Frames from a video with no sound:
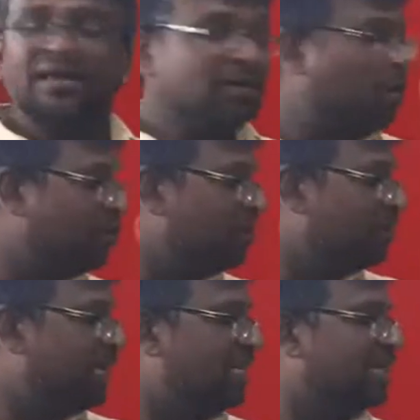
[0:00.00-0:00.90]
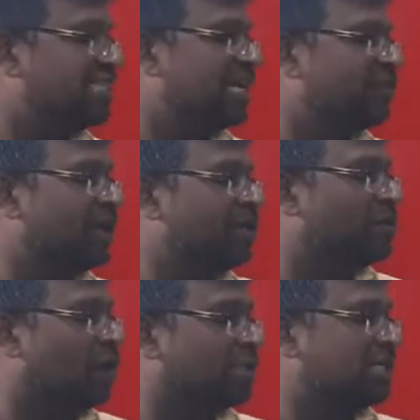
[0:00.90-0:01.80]
what will be the result when you
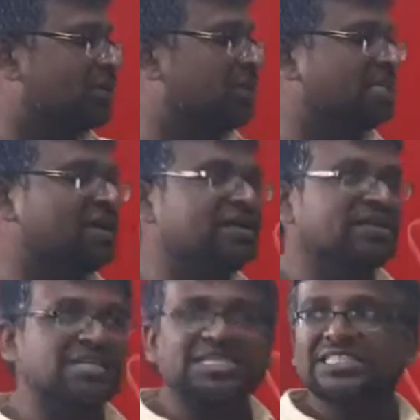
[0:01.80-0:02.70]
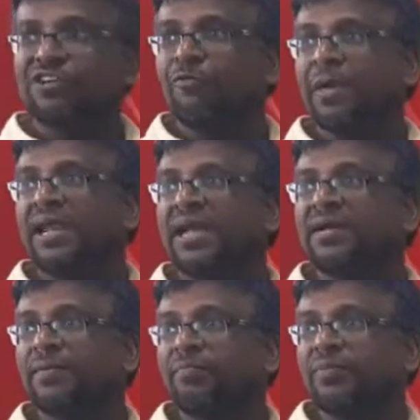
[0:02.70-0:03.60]
cross it with a recessive parent?
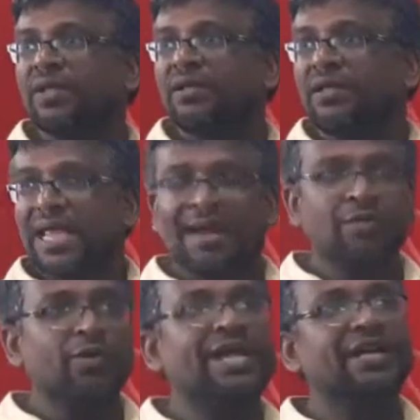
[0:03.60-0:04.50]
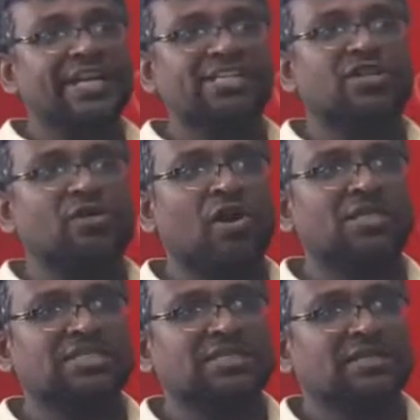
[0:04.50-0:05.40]
I am doing a test
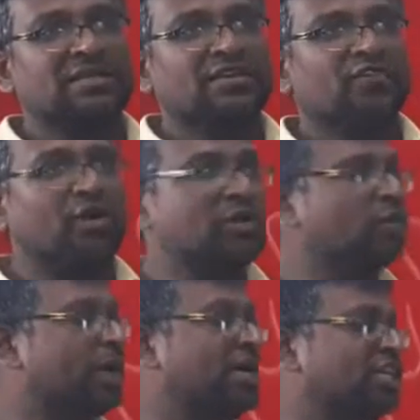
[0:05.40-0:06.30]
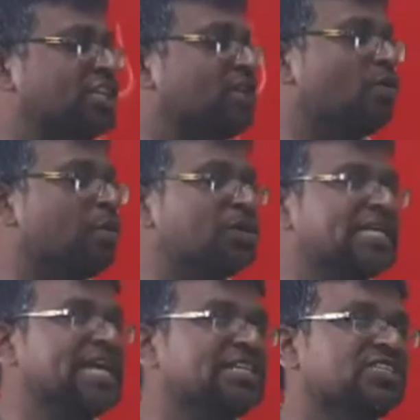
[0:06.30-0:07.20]
cross for two conditions,
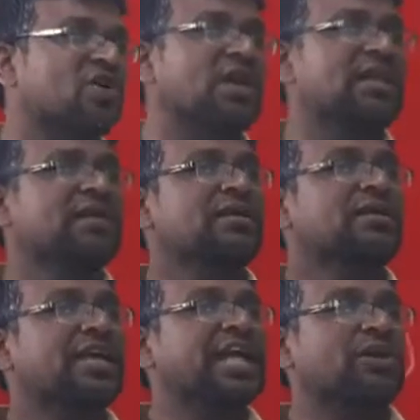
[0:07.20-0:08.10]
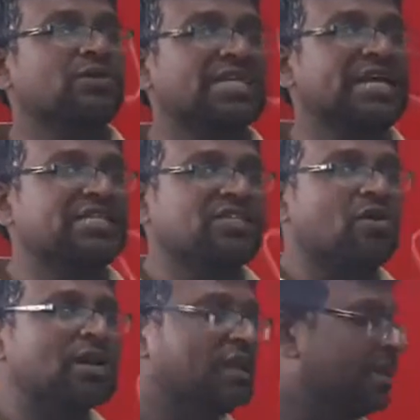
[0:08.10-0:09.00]
homozygous tall, heterozygous
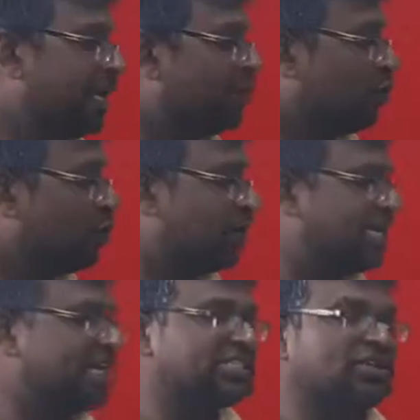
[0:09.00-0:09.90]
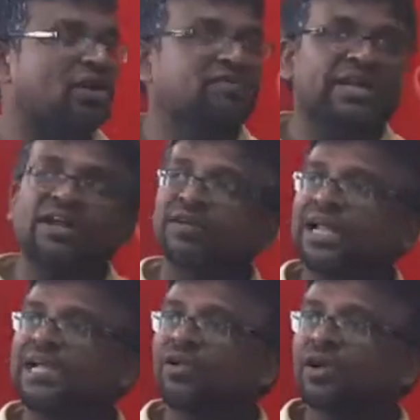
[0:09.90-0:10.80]
tall. In homozygous tall, whenever
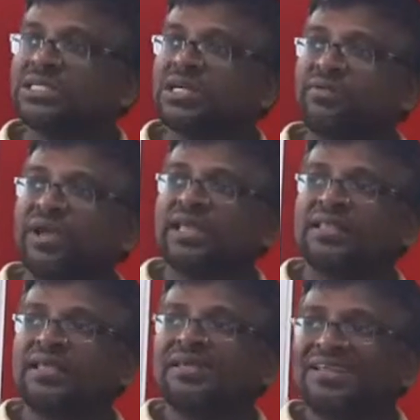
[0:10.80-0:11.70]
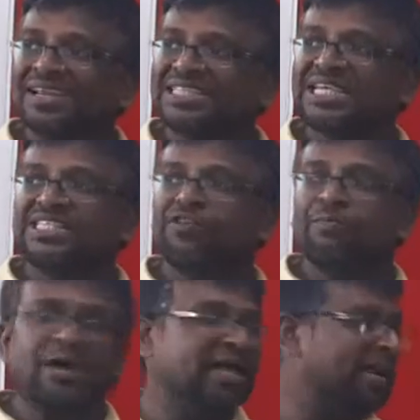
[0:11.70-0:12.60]
I cross it with recessive
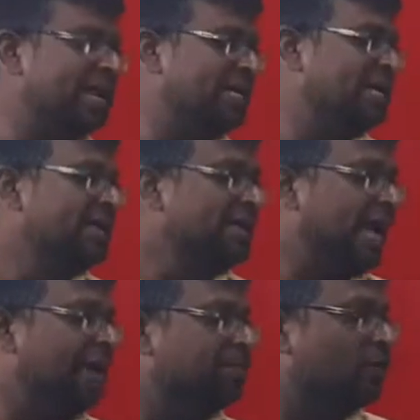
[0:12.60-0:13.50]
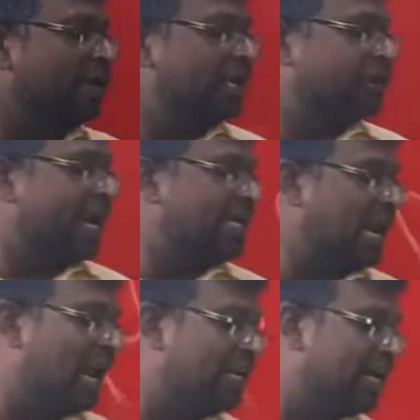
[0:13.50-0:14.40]
parent, I am going to get
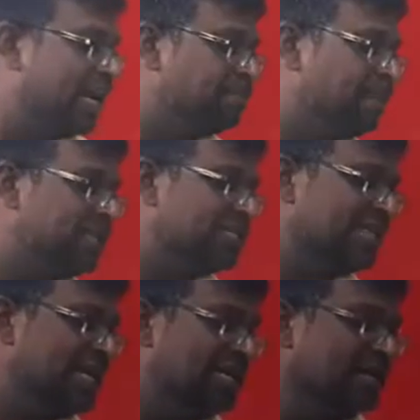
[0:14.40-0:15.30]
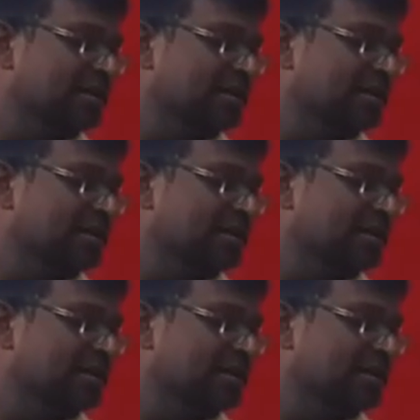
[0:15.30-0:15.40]
100%